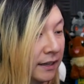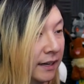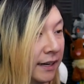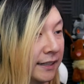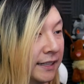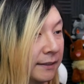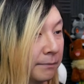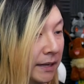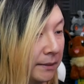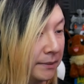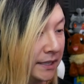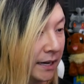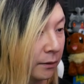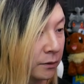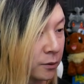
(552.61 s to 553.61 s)
I think maybe
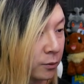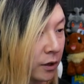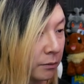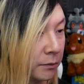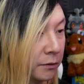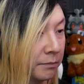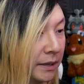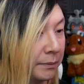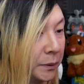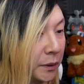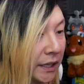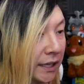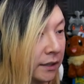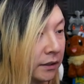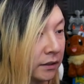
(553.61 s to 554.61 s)
that was the wrong move. Maybe we
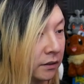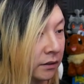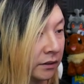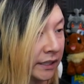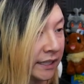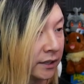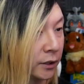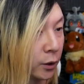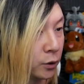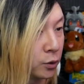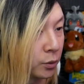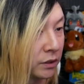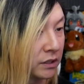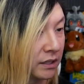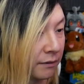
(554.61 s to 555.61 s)
gotta link those
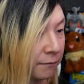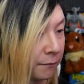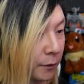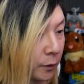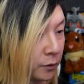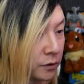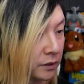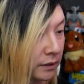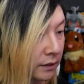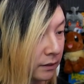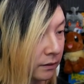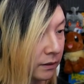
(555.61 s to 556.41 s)
ones up first.